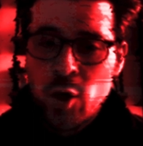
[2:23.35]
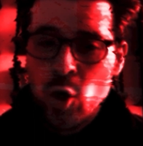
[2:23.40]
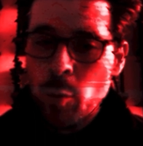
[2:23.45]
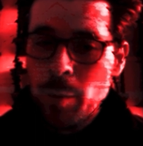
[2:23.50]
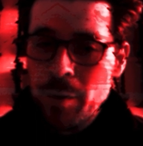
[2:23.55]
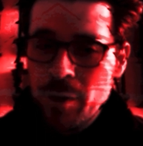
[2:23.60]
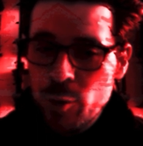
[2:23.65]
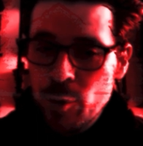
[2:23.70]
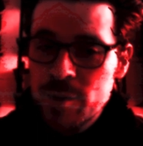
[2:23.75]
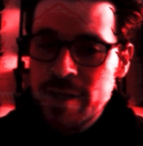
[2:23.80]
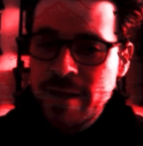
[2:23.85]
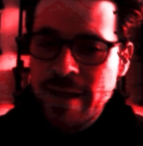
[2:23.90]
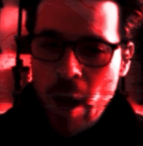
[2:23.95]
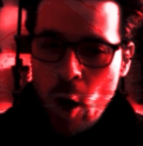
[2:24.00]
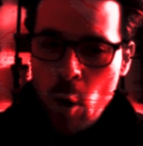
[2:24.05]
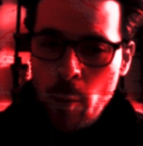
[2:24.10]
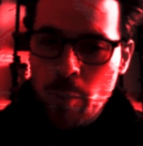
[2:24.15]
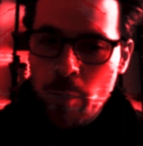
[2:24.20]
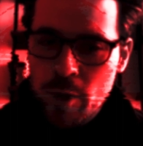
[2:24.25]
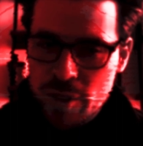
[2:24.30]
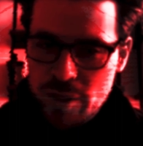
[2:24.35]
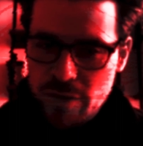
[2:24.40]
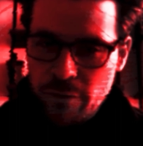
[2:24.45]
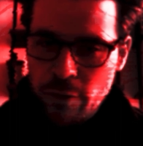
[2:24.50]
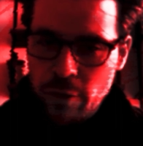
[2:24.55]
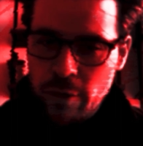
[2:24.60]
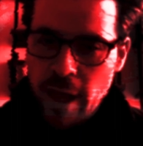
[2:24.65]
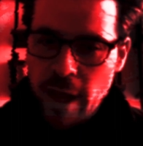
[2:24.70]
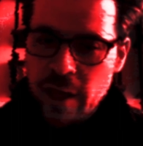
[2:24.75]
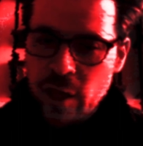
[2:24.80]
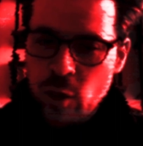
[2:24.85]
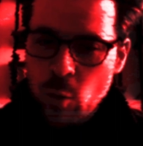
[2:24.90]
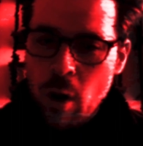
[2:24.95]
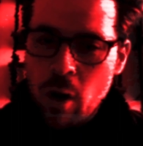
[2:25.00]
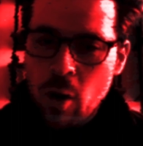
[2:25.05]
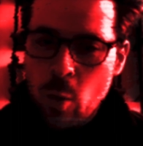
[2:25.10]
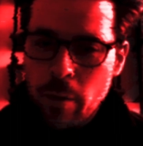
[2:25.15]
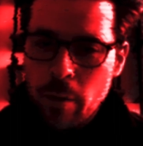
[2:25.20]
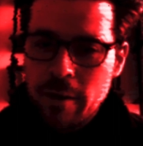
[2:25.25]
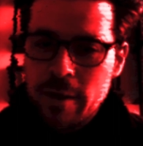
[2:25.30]
You'll be using the outputs of your
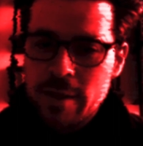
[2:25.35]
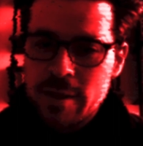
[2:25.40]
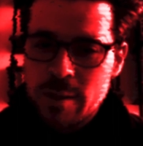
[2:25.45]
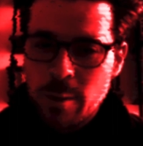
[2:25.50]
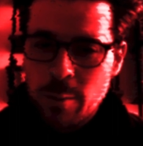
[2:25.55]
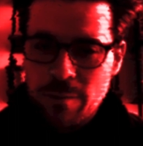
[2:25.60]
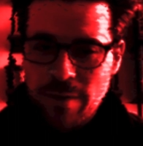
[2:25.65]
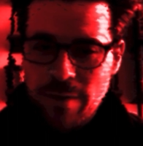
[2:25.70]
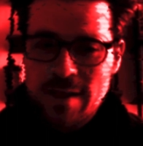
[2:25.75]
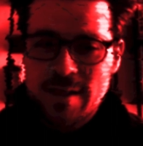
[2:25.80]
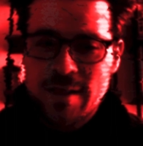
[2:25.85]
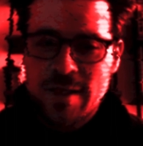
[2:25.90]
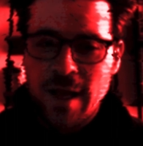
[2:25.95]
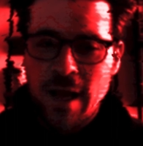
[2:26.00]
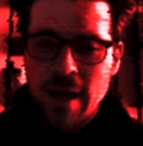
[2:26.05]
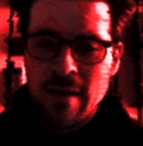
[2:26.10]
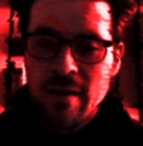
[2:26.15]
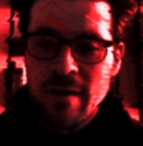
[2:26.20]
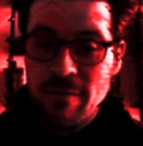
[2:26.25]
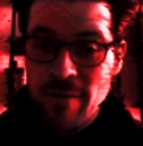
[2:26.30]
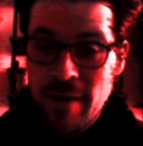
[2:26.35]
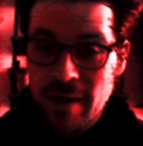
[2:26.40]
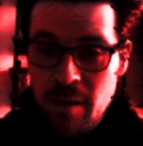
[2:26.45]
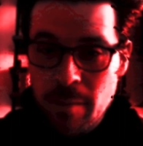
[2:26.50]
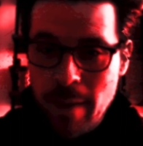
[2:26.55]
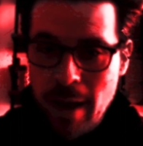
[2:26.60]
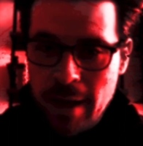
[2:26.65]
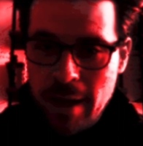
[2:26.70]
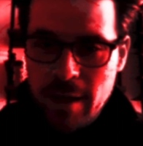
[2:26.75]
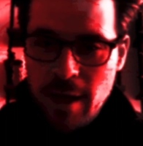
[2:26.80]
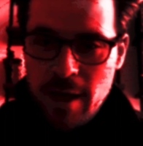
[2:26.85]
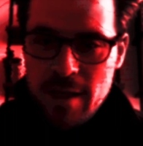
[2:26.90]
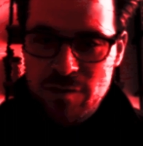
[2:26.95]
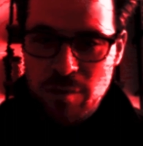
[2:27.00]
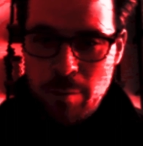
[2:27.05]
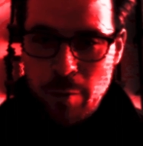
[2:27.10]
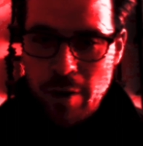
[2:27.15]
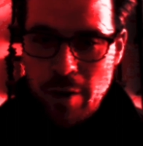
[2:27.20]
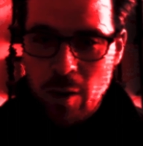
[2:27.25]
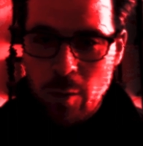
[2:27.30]
KQL queries to investigate and evict the bad guys
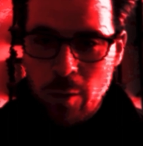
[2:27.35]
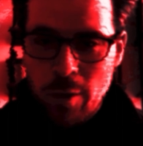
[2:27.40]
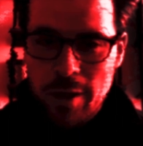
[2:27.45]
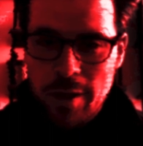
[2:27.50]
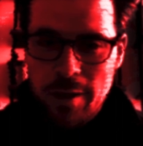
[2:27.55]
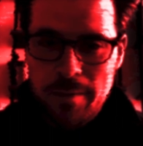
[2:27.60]
from your network.